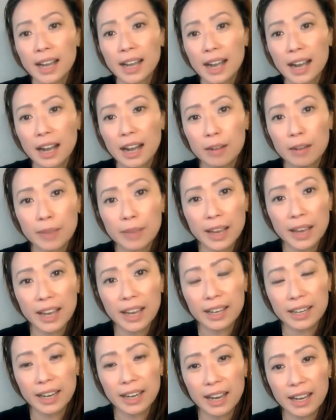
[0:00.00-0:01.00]
um,
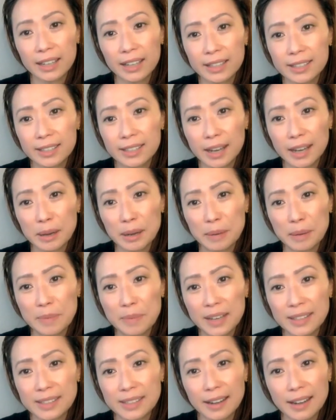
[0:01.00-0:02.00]
and and um,
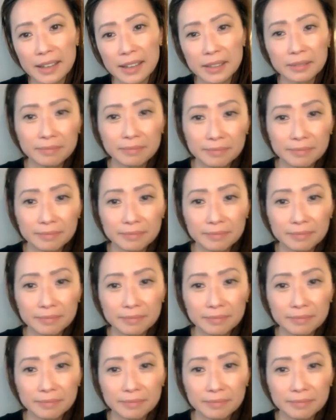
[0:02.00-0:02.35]
it's not